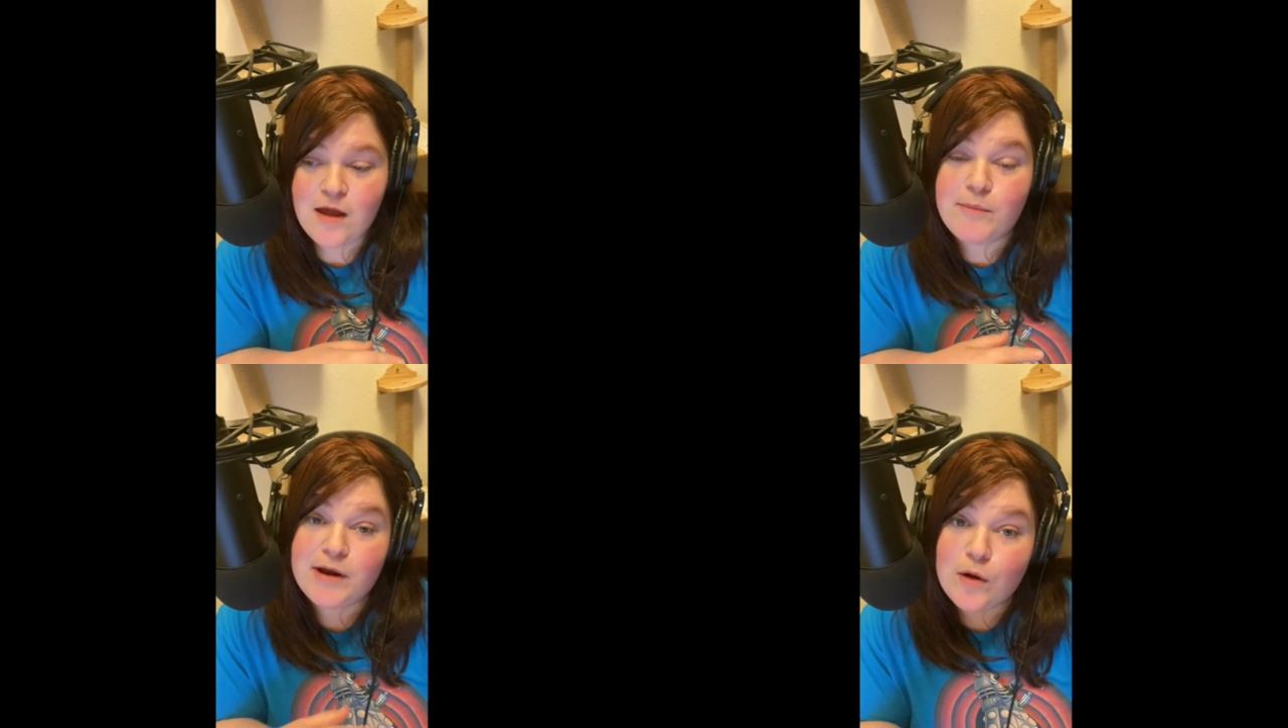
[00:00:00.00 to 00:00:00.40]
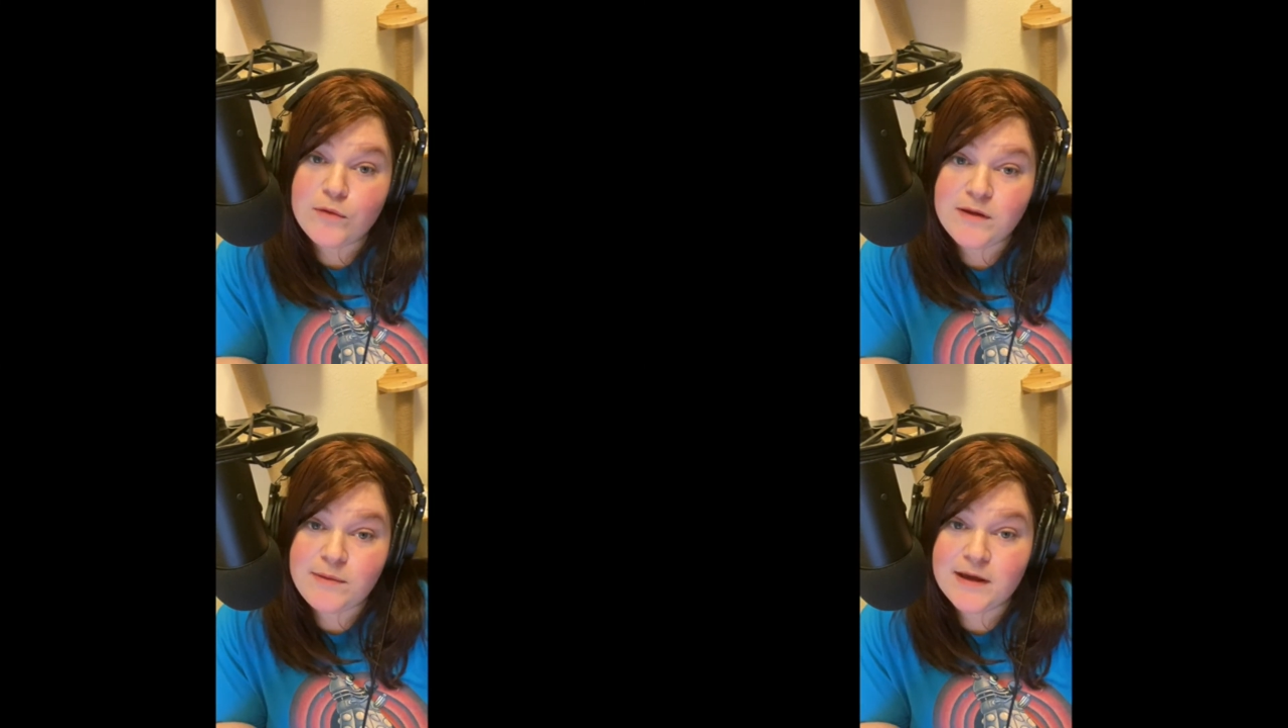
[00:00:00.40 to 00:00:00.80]
but
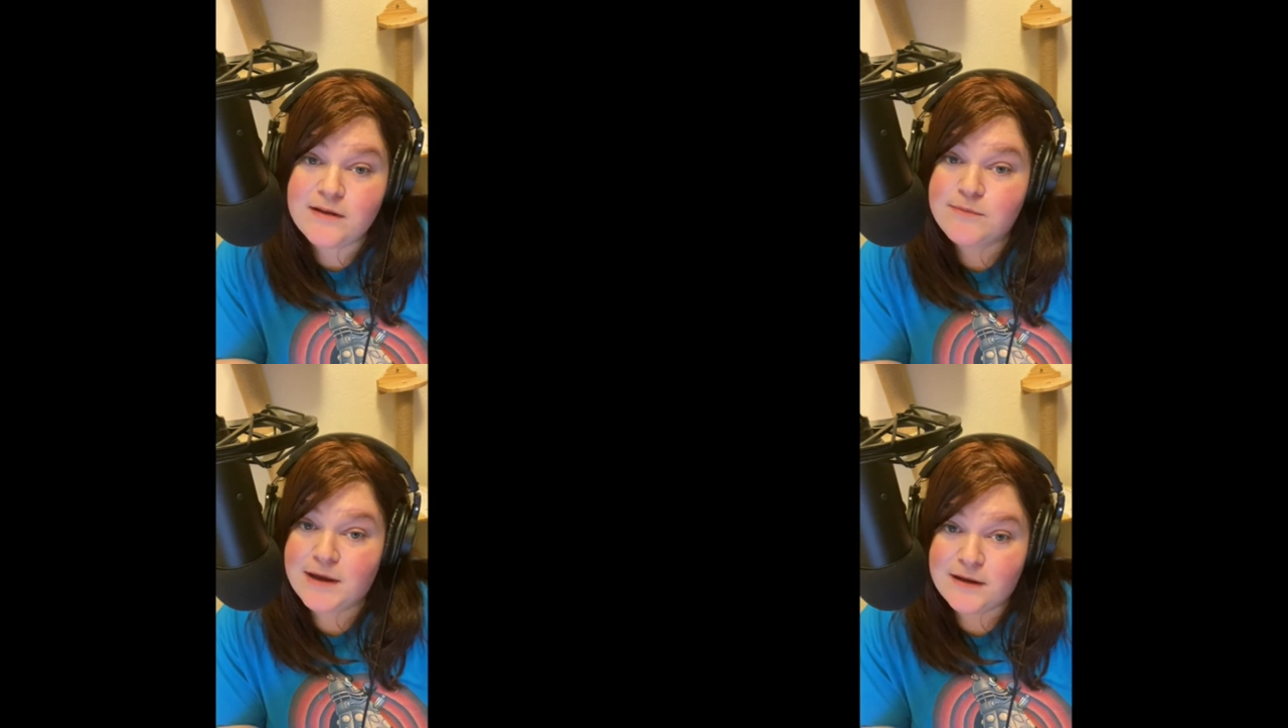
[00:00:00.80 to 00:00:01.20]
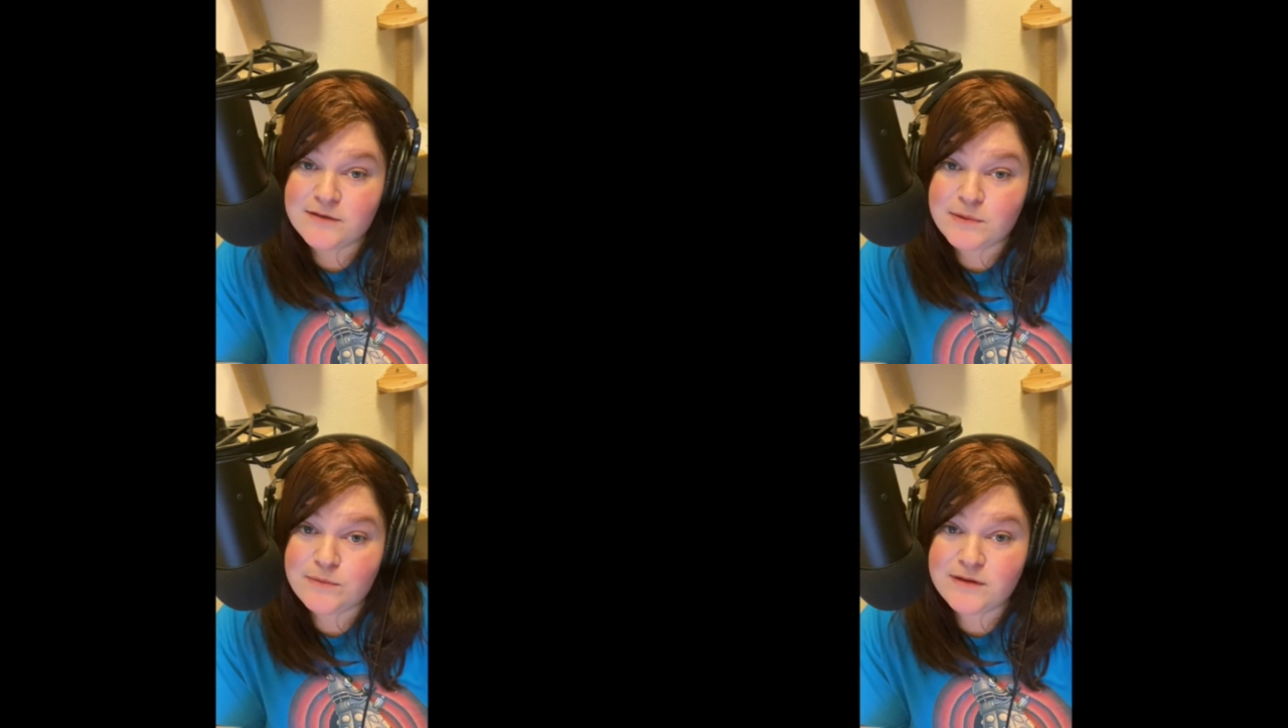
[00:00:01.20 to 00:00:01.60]
only because my
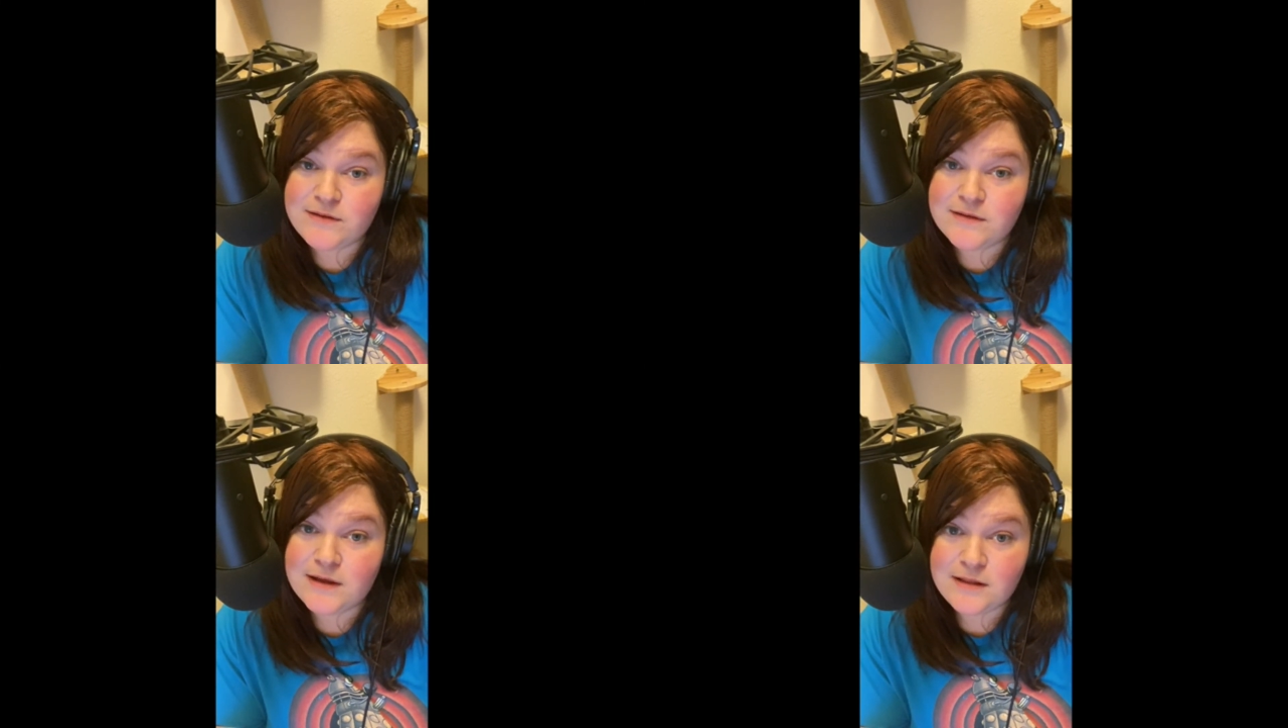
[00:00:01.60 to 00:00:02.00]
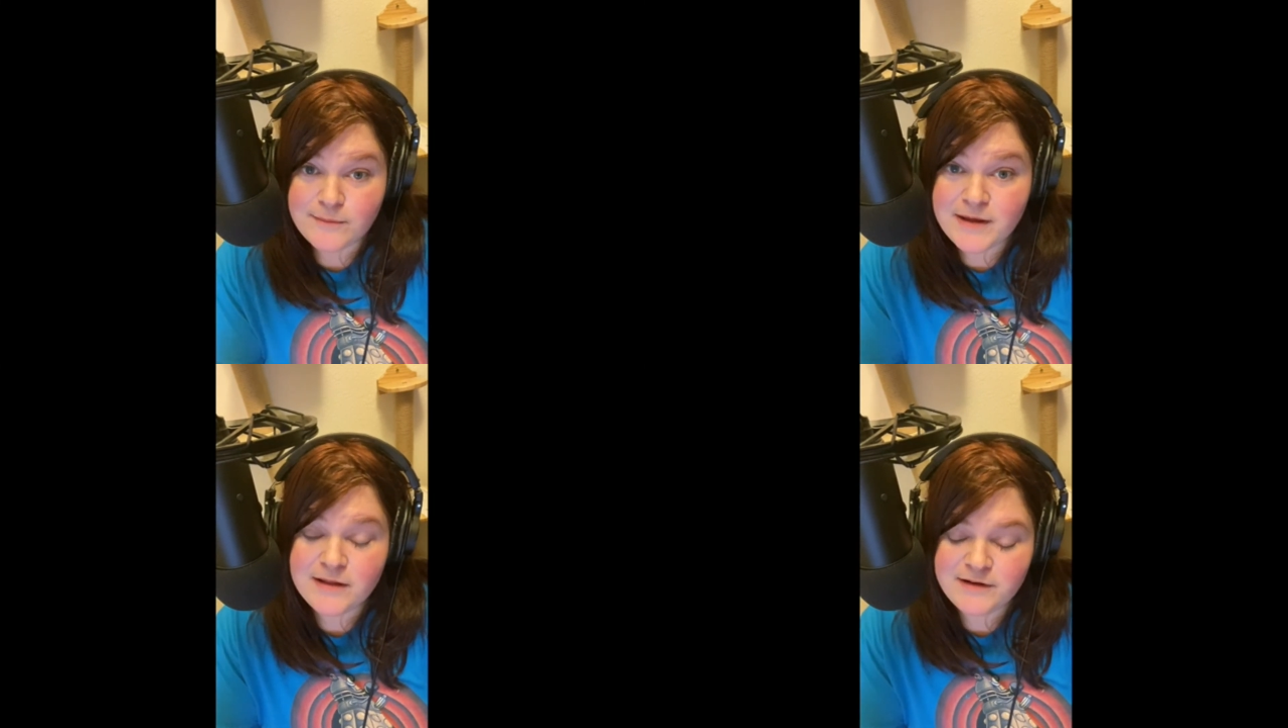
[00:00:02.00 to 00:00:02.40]
husband was in the
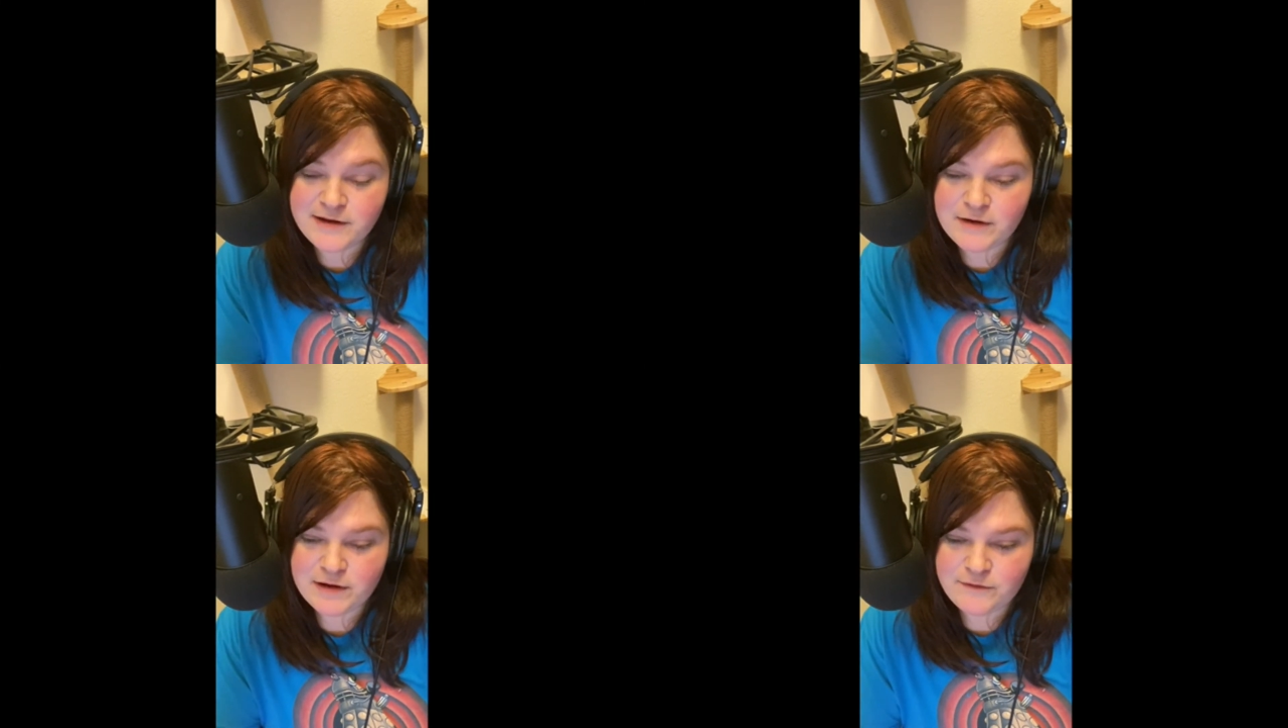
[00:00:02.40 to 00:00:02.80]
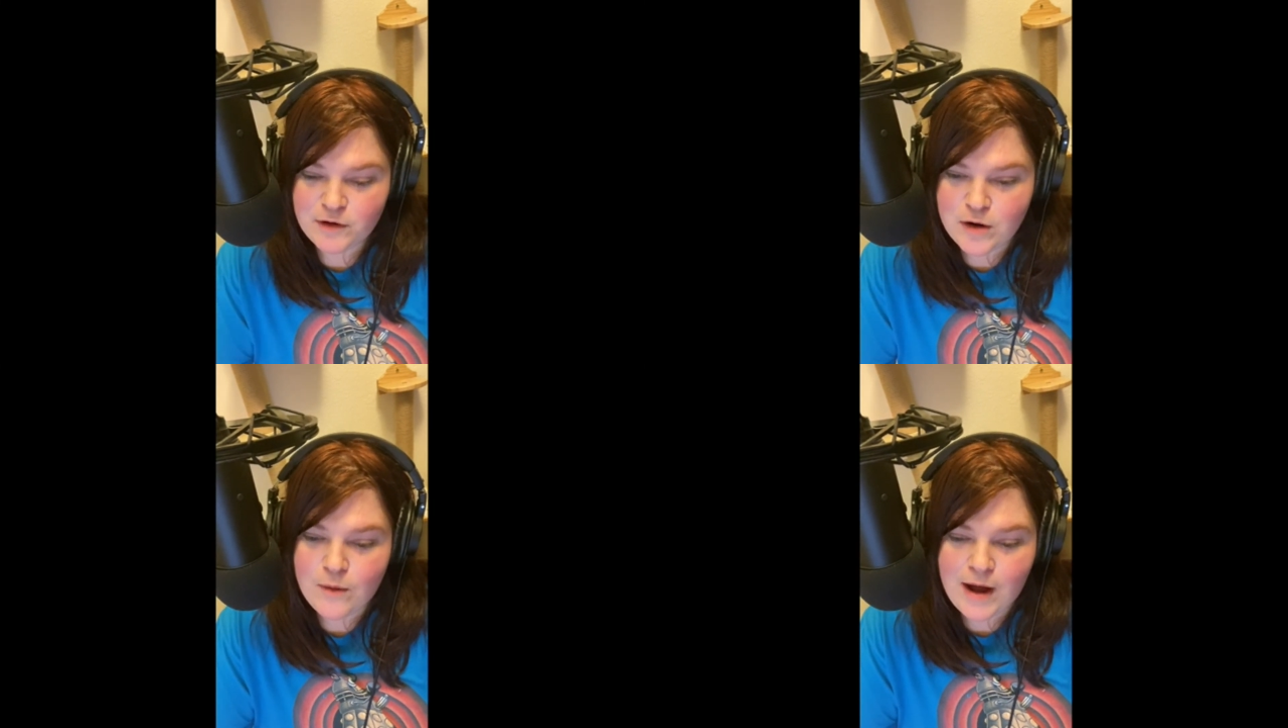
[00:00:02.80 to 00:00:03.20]
military
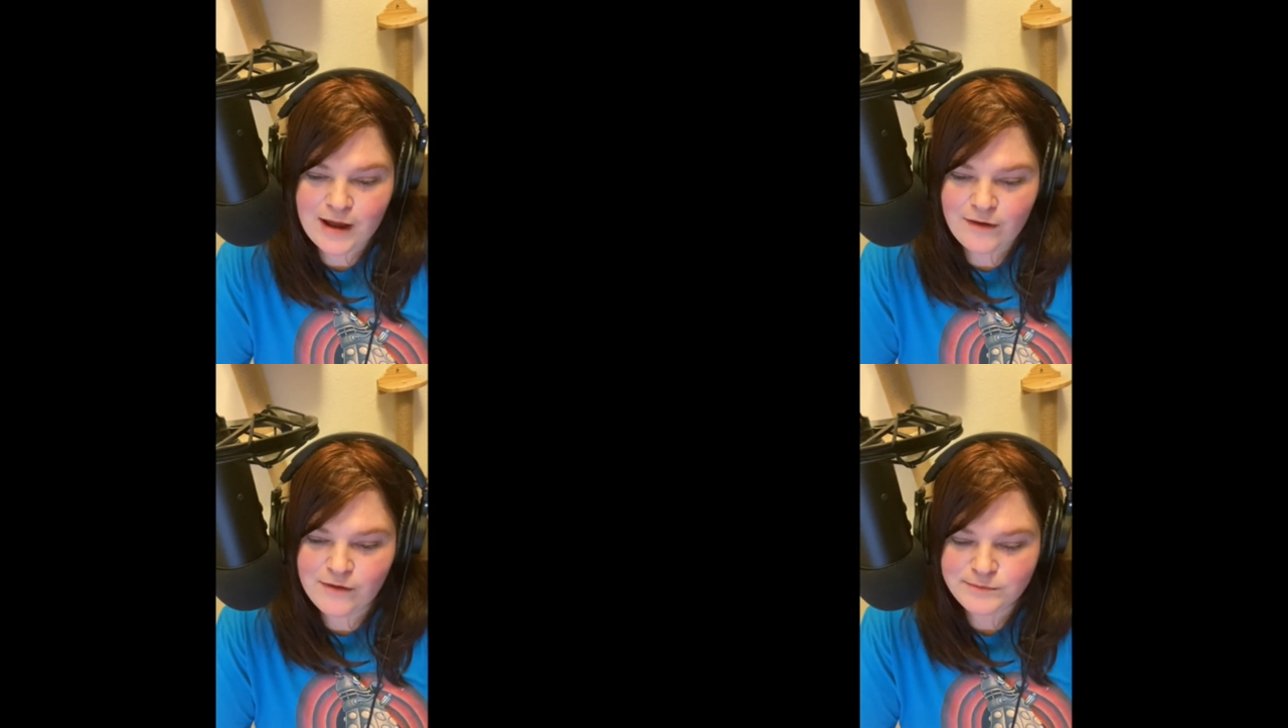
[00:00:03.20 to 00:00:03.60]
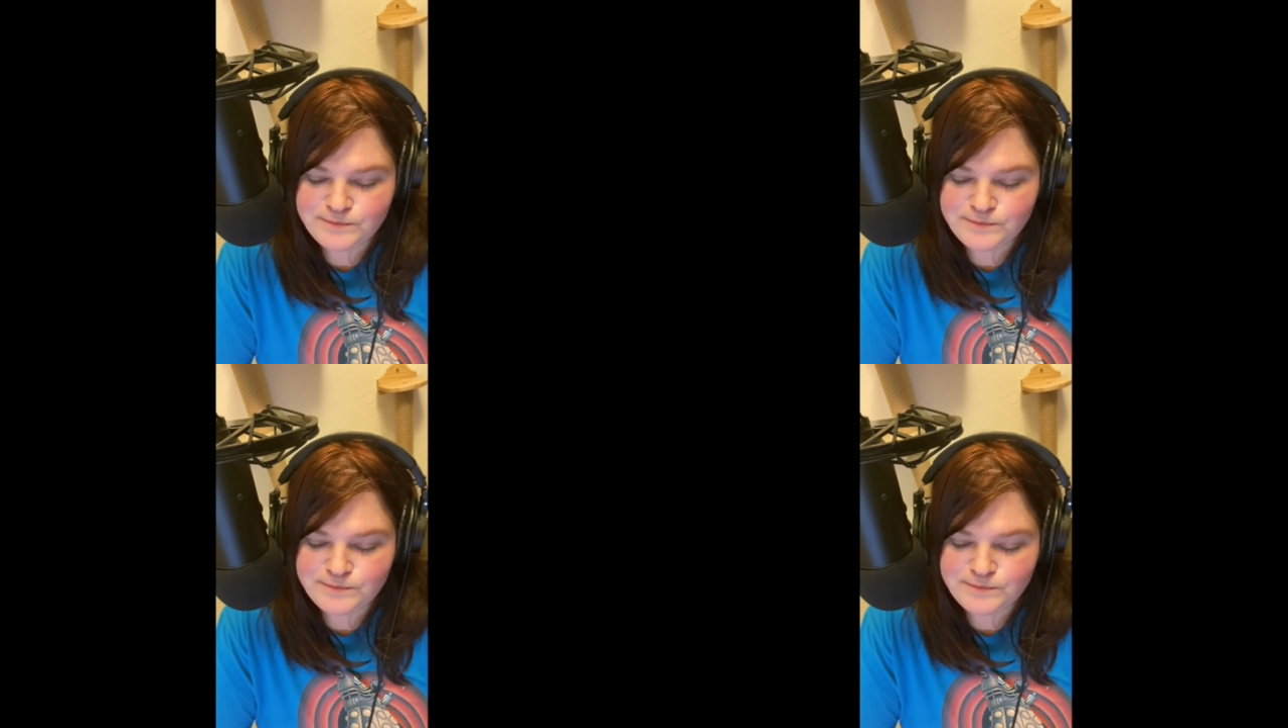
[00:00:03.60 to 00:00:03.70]
for a while.